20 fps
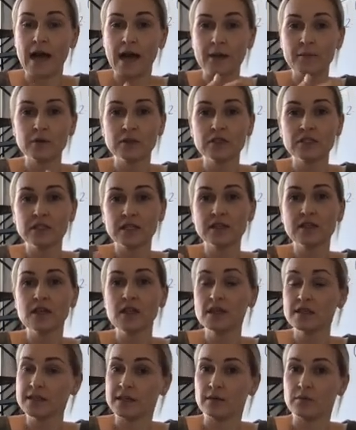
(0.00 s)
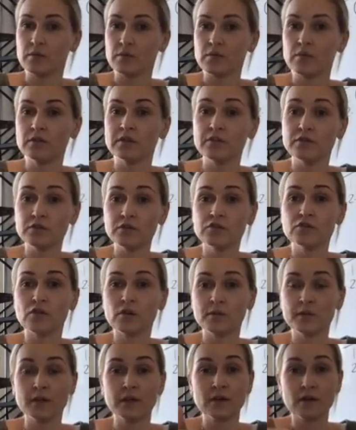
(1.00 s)
I'm going to set the example. And if you
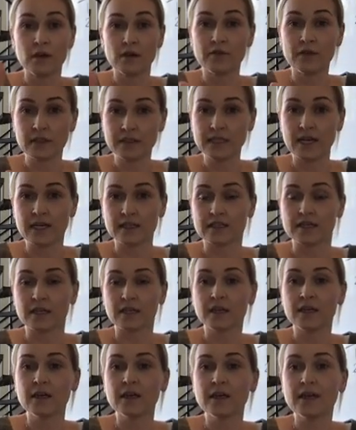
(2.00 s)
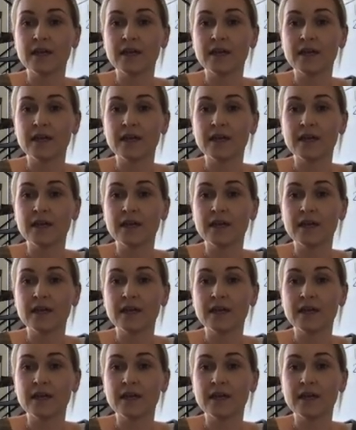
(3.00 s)
join me, fantastic.